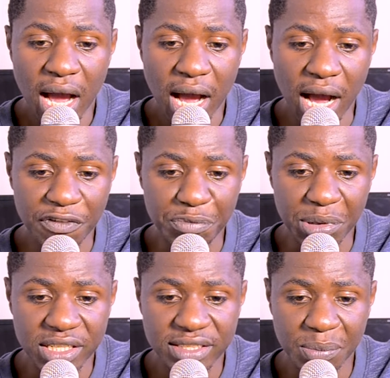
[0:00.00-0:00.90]
have
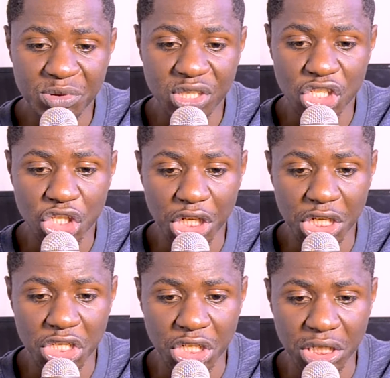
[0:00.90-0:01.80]
been
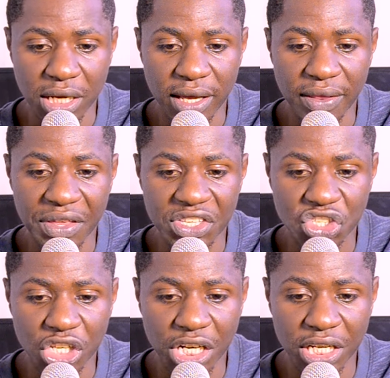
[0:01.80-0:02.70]
substantiated, the
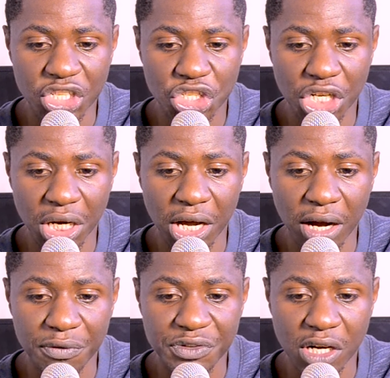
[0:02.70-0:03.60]
Senate shall,
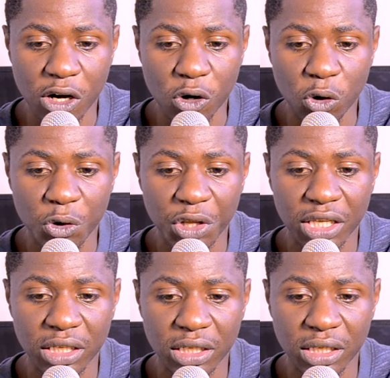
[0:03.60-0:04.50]
after
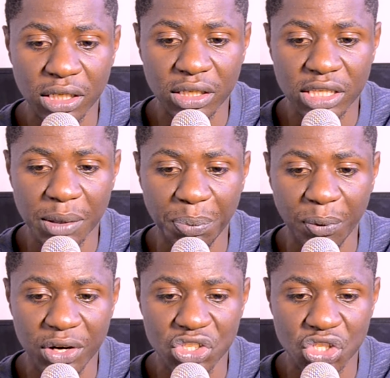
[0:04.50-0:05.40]
according the
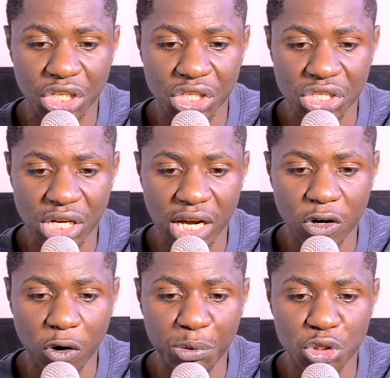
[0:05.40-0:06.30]
President
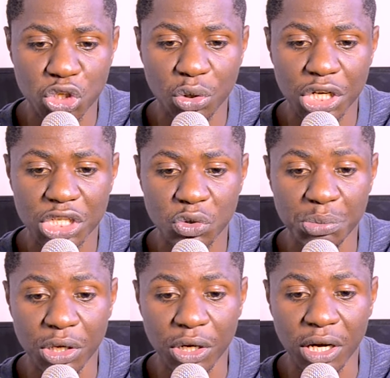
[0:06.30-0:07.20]
an opportunity to
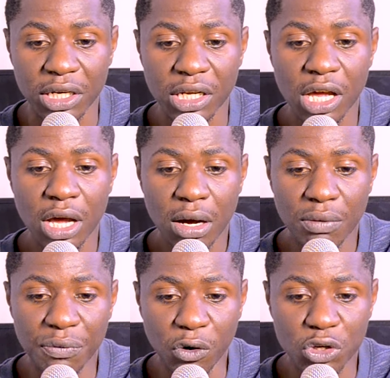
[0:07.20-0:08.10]
be heard,
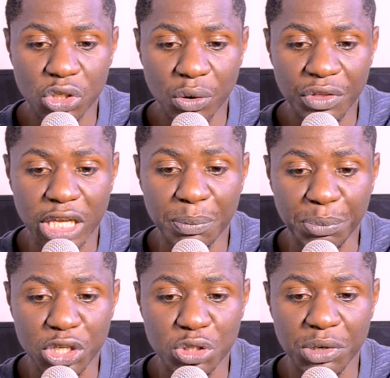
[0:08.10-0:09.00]
vote on the
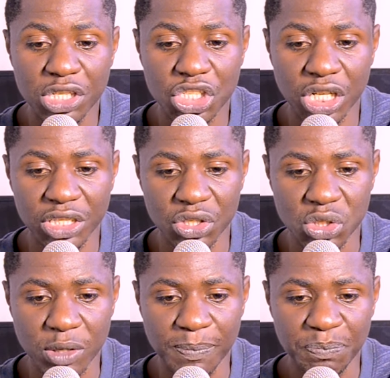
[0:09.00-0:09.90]
impeachment charges.